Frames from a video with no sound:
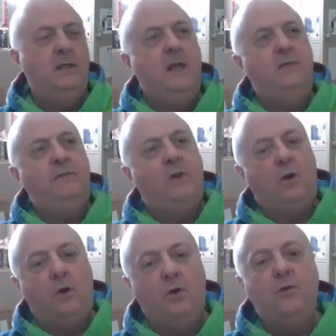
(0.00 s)
have to
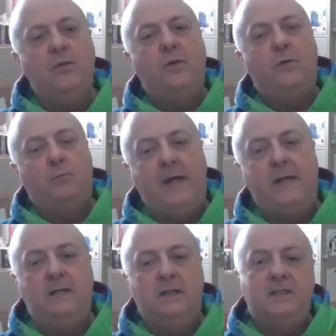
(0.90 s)
earn the
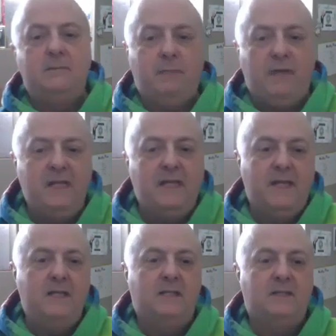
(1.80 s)
right to speak
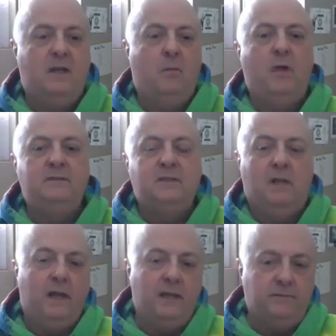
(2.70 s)
into someone's
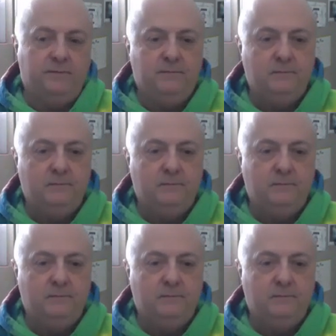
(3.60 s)
life.